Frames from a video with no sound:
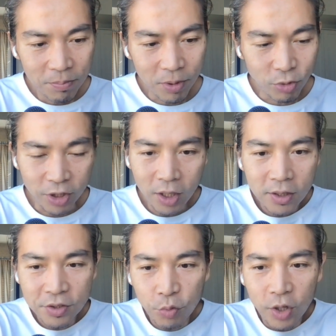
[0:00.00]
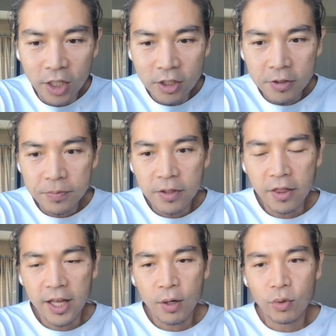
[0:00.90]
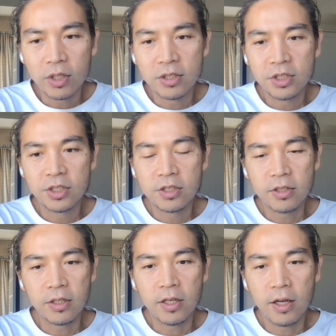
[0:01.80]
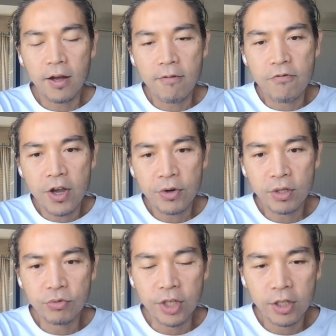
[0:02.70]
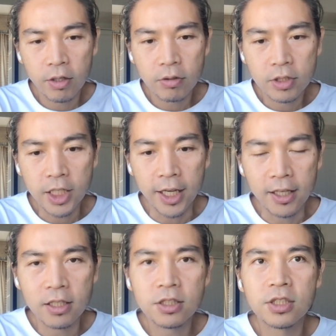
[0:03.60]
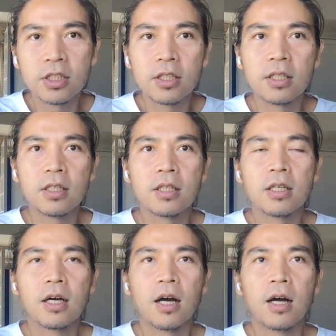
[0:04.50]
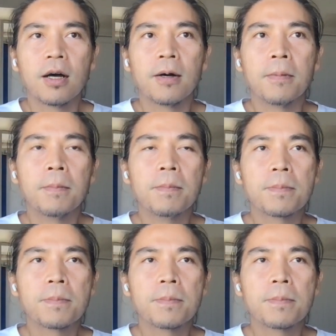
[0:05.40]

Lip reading: But regardless of what, that was a very real taste of